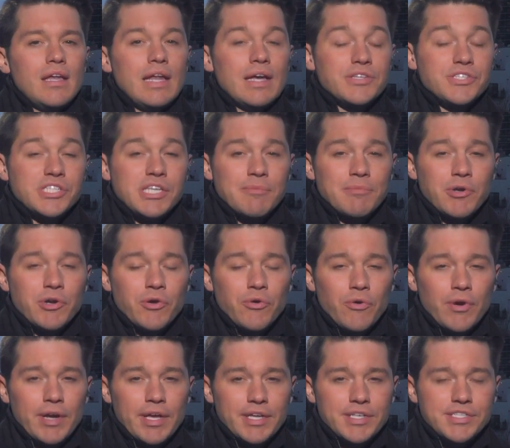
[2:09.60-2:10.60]
Now, some
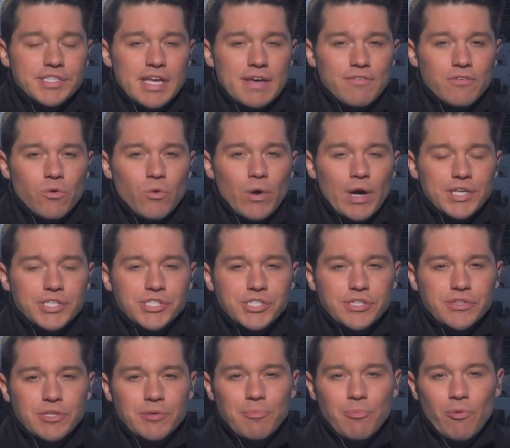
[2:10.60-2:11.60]
critics have
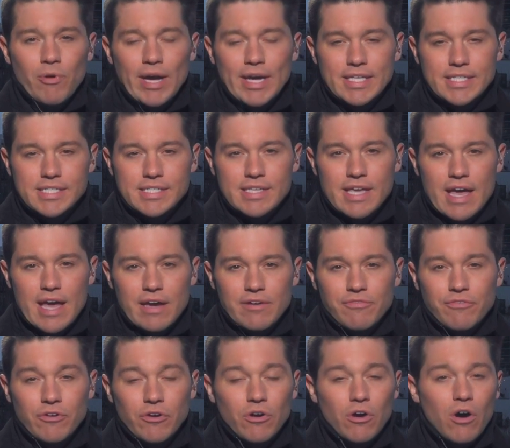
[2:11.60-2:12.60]
questioned the price tag
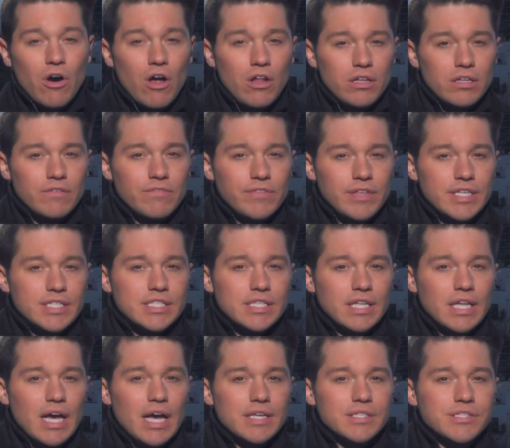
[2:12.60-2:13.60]
for all of these
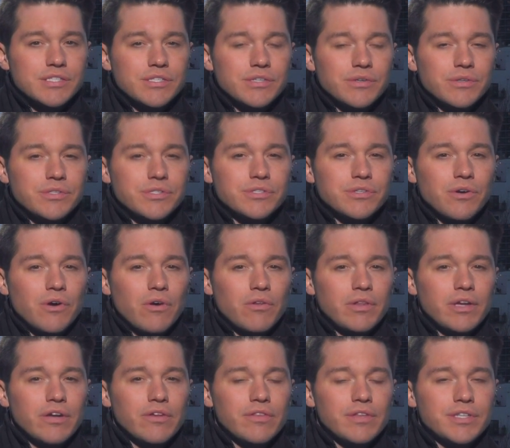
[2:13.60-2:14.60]
lawsuits.
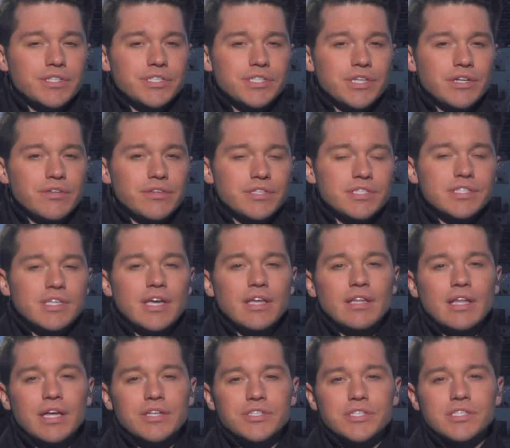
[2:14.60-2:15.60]
Earlier this year, the state
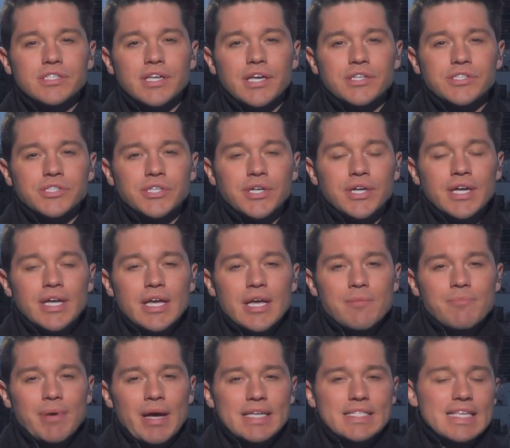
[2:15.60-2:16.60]
legislature
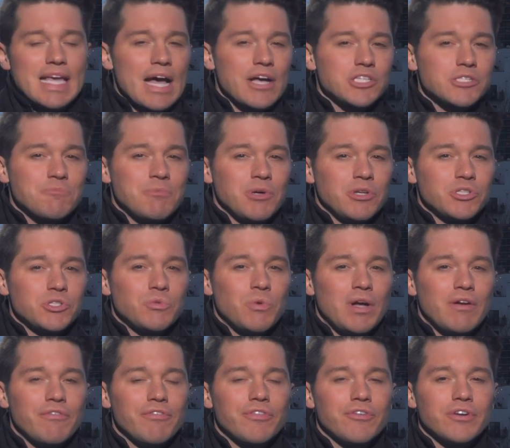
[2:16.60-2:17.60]
passed House Bill
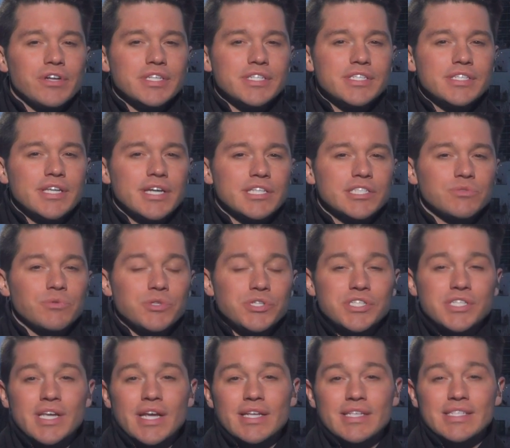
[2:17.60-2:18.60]
1236,
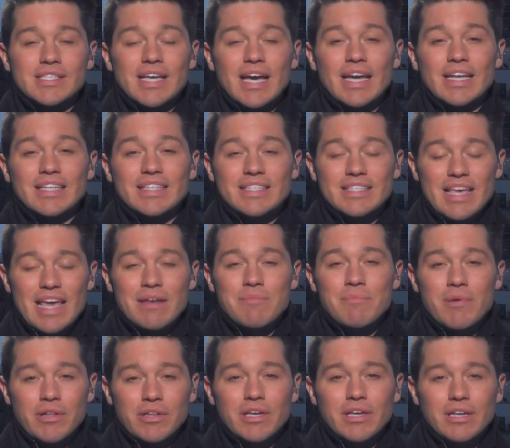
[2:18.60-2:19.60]
which set aside $10
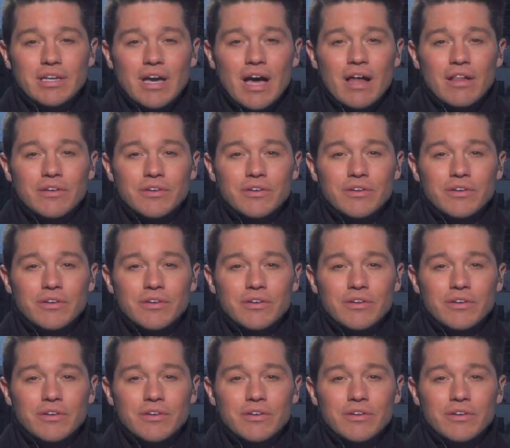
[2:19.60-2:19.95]
million